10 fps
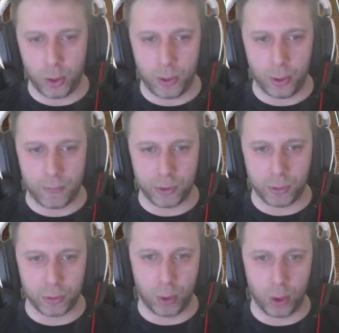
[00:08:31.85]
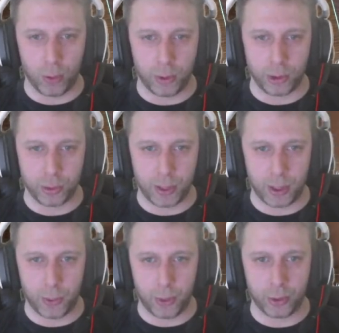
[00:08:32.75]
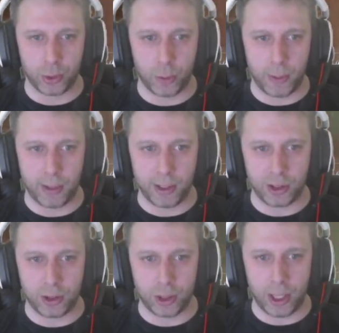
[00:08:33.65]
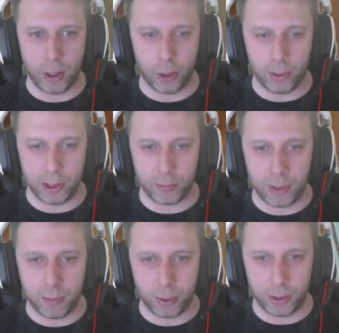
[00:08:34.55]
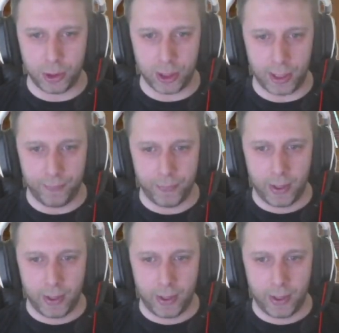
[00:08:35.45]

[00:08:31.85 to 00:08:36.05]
We do have some smaller ones as well. We're not sure about these giant obelisks being buildings yet.